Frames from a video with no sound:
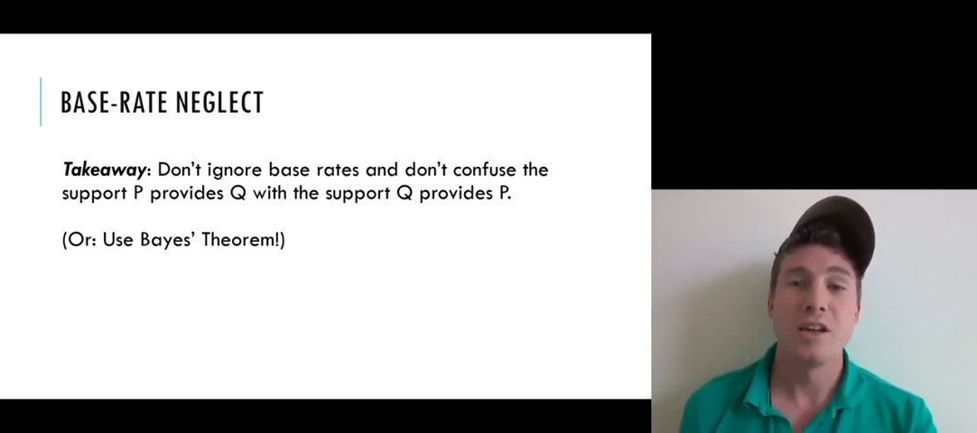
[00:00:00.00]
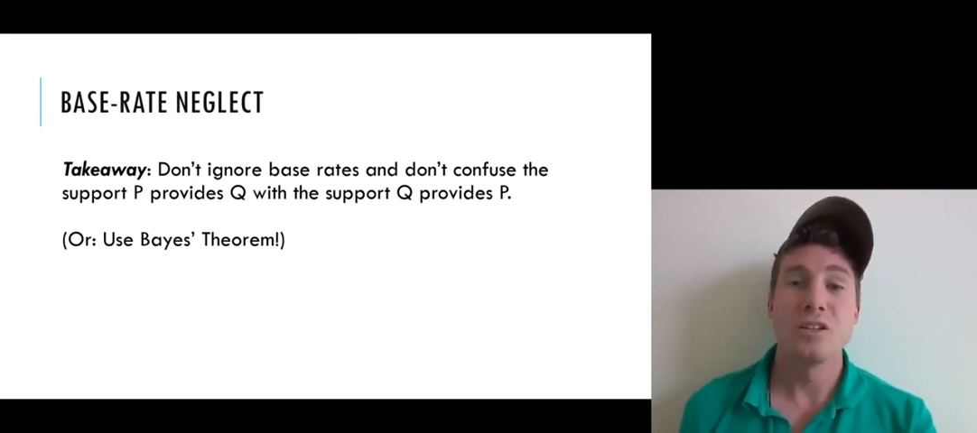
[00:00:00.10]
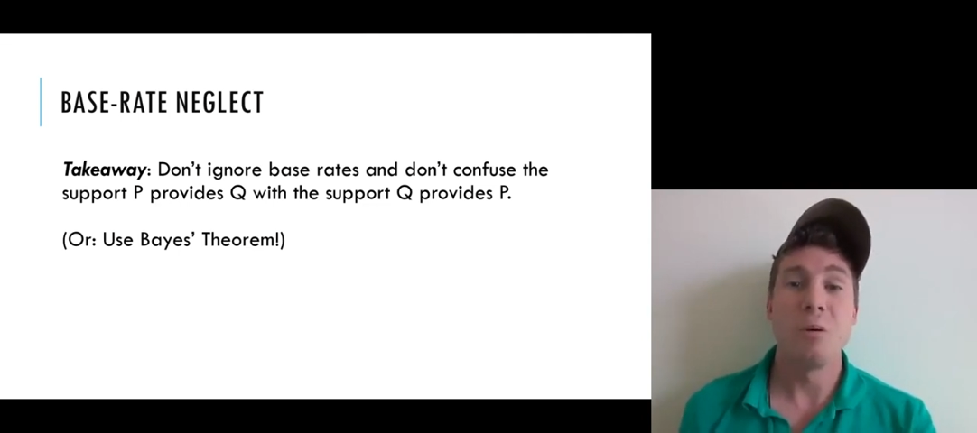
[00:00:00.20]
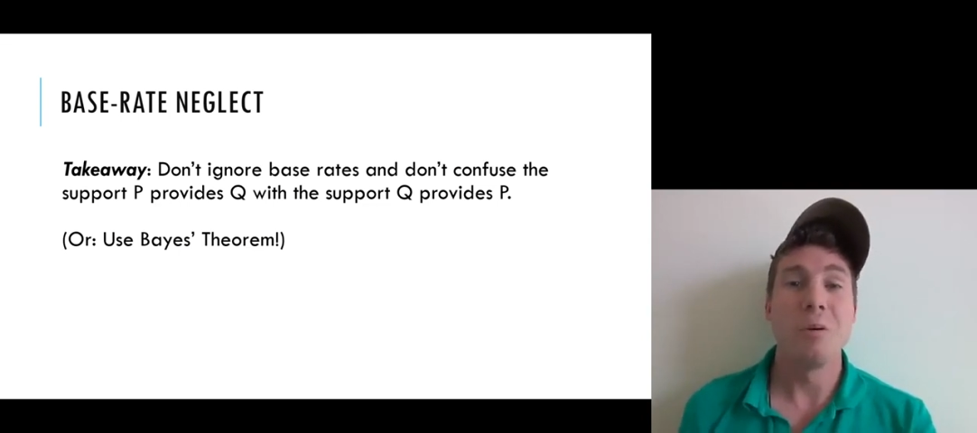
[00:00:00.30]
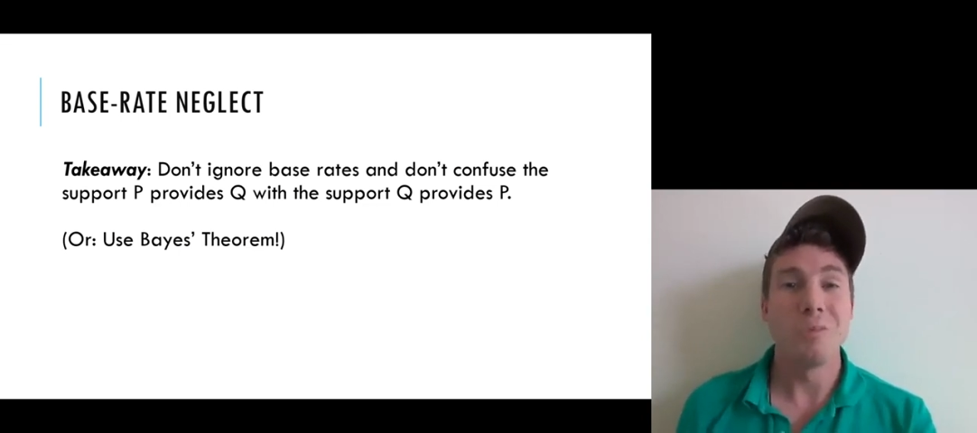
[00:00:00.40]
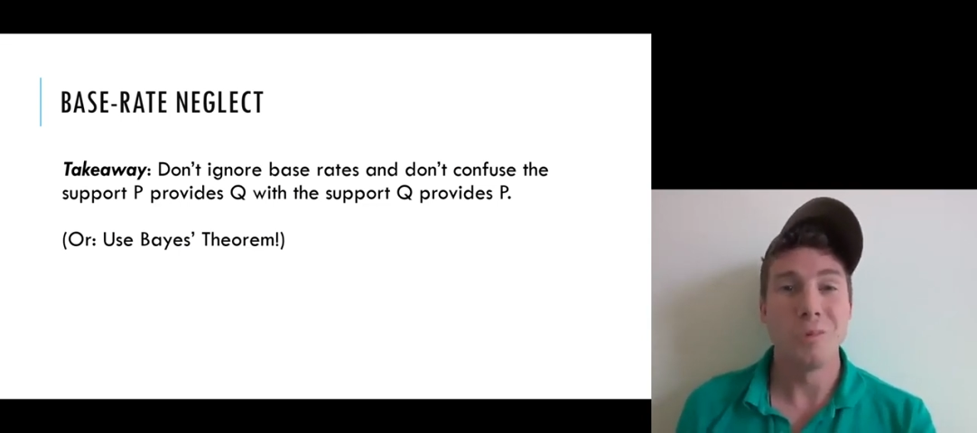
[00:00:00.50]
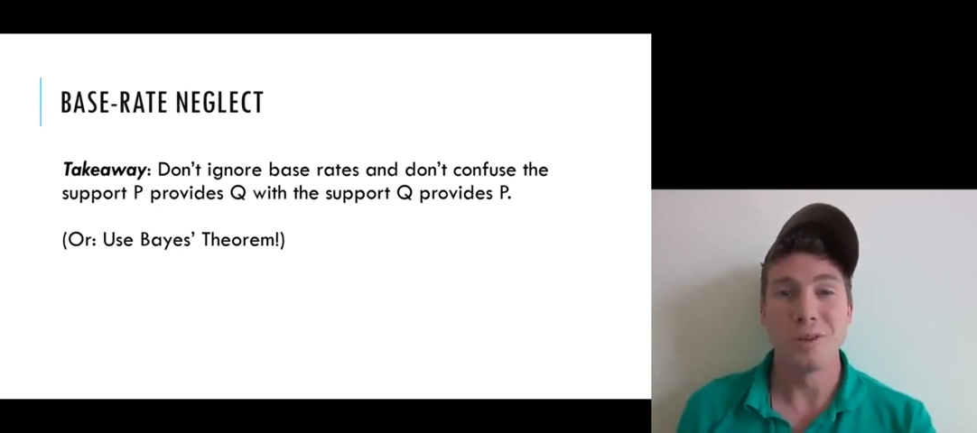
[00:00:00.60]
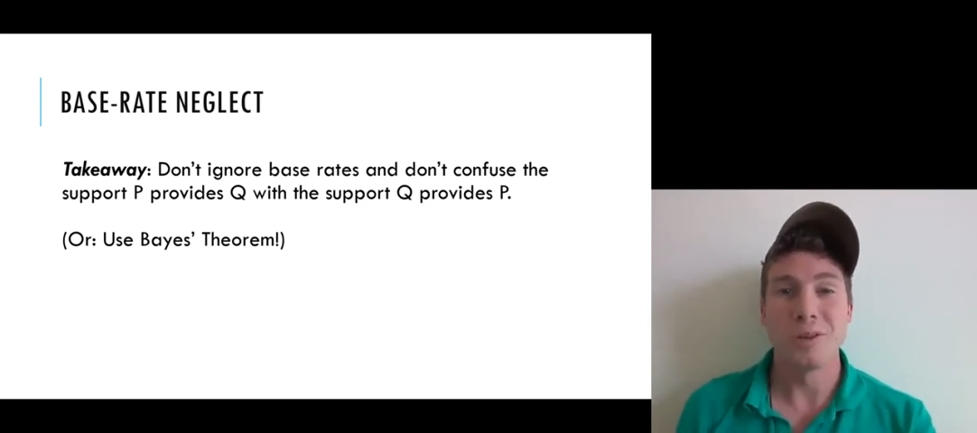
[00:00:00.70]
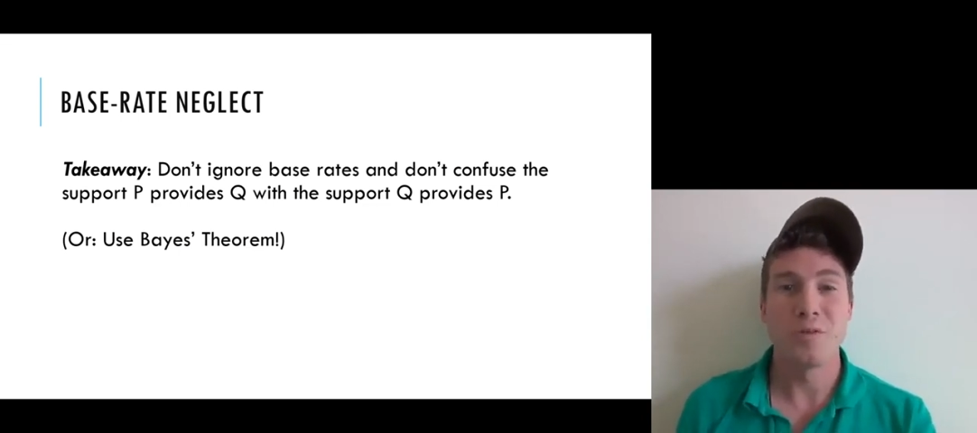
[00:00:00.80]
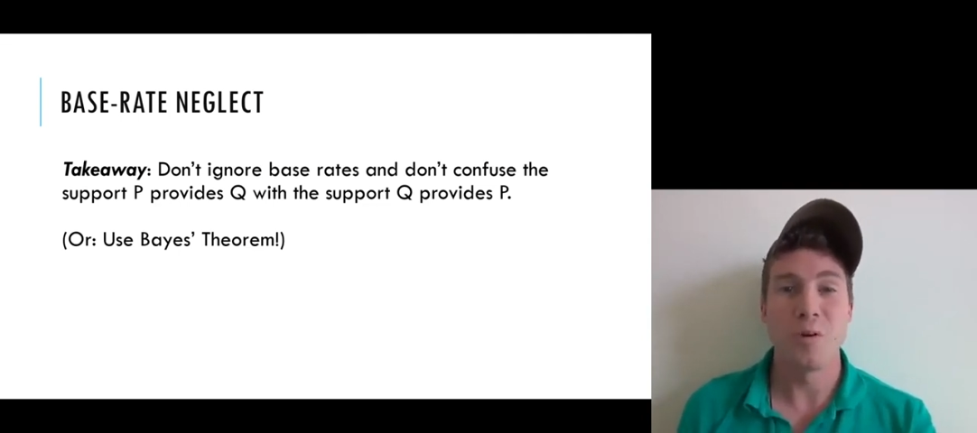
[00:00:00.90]
So we
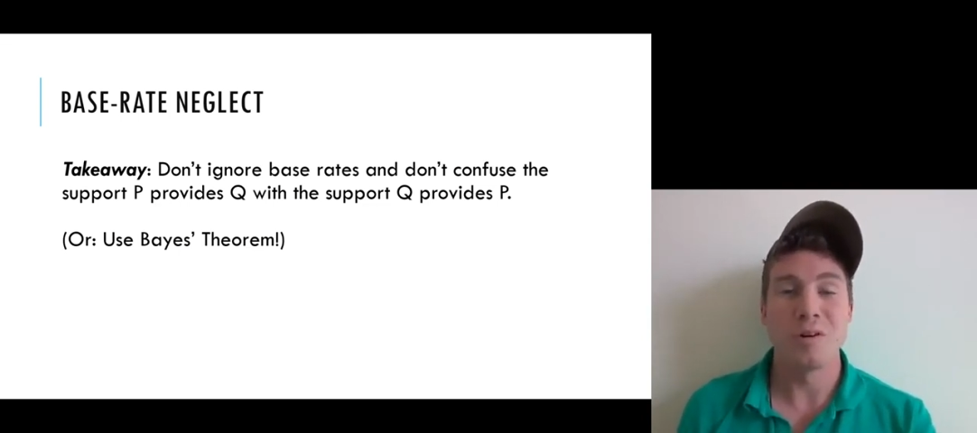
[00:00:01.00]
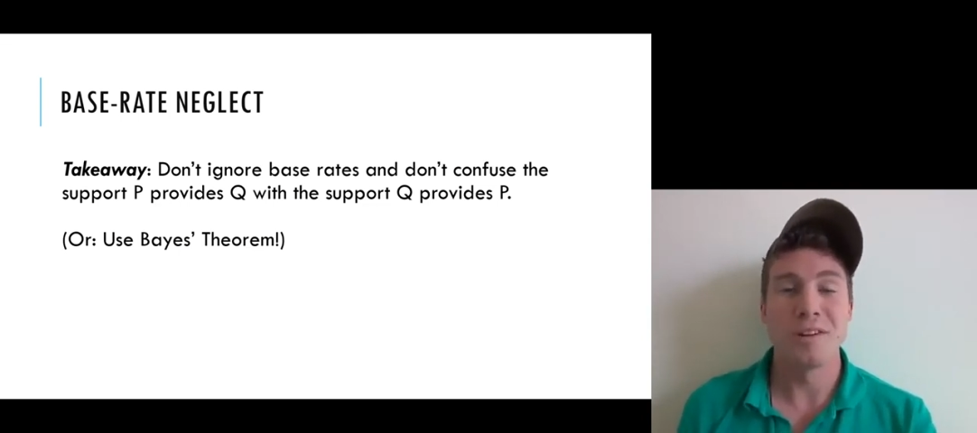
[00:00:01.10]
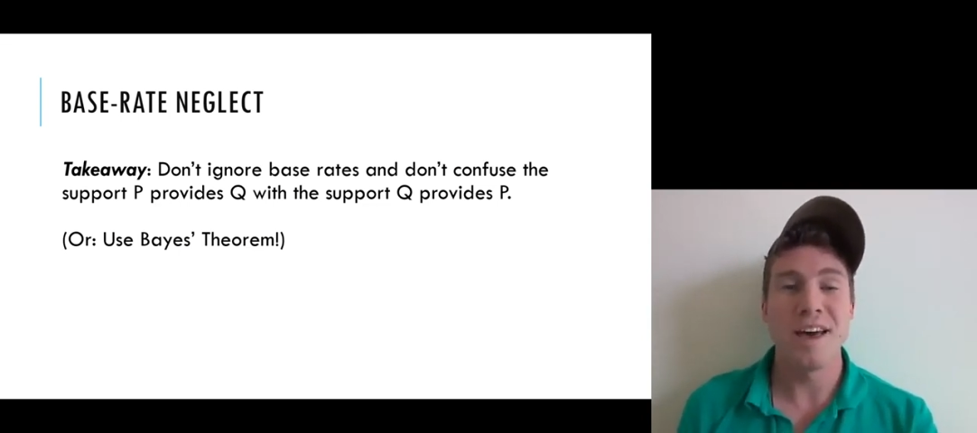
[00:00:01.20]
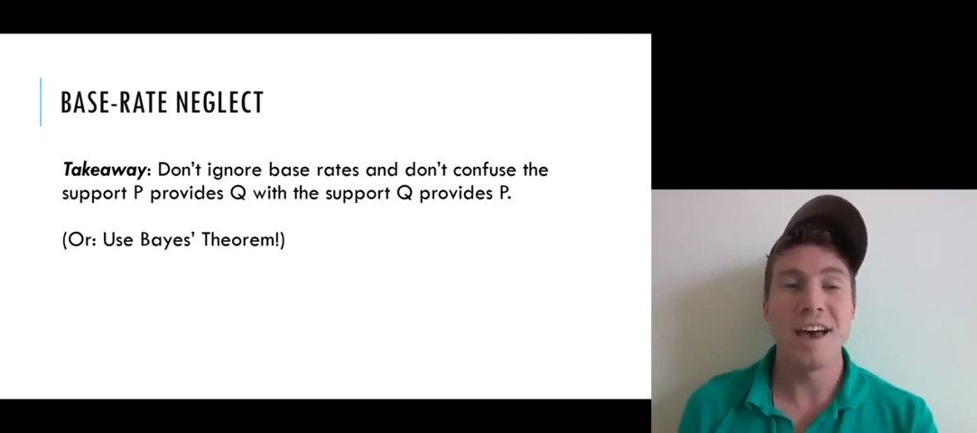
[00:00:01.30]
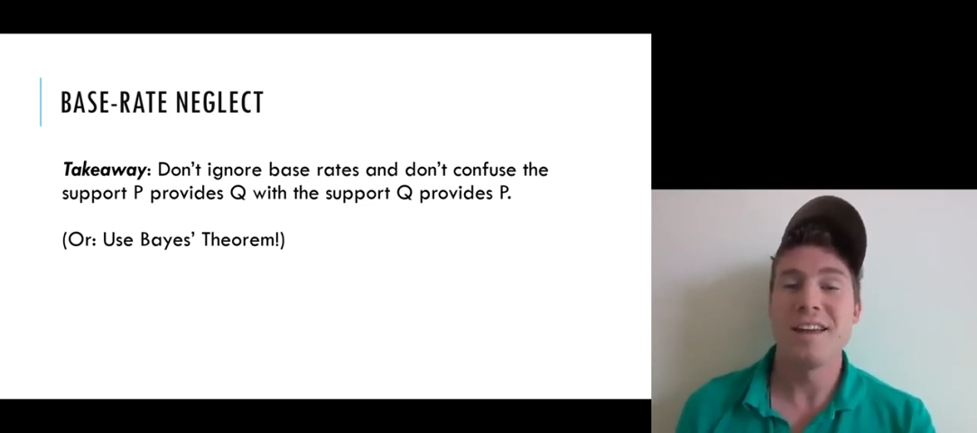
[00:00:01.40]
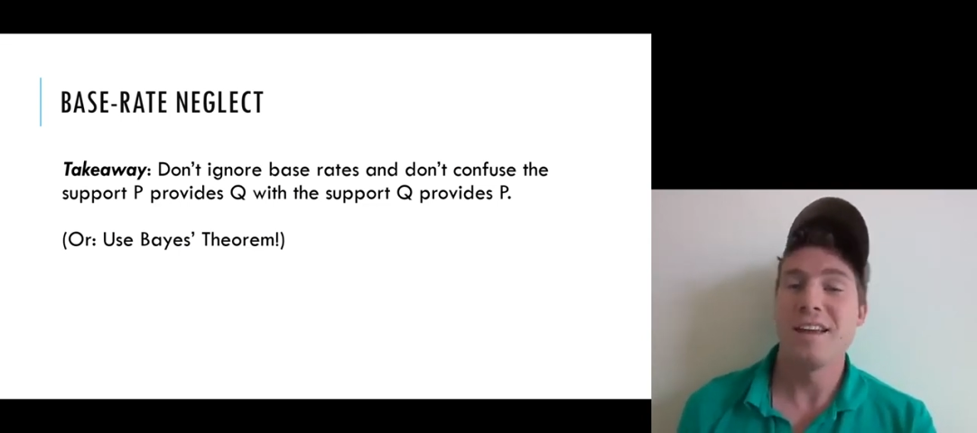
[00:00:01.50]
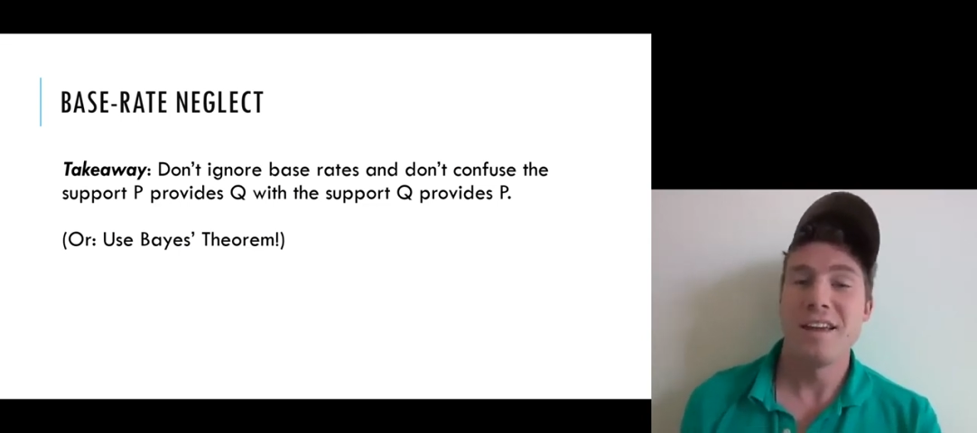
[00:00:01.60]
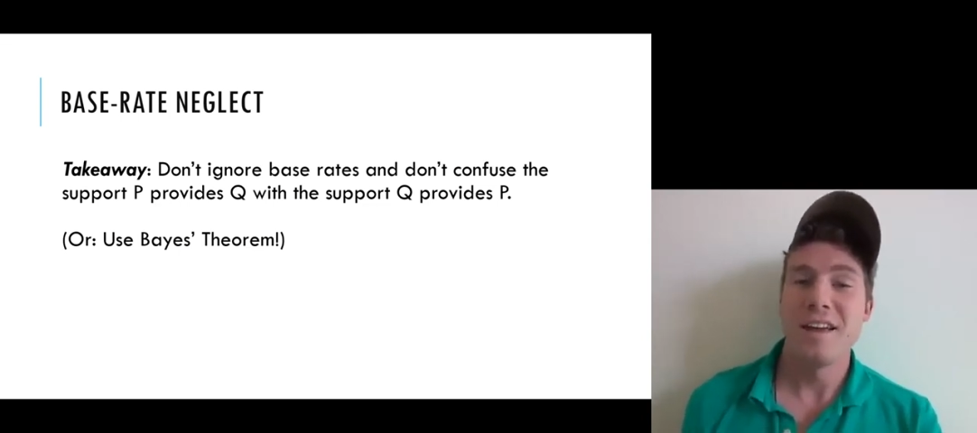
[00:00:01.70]
can look forward to that.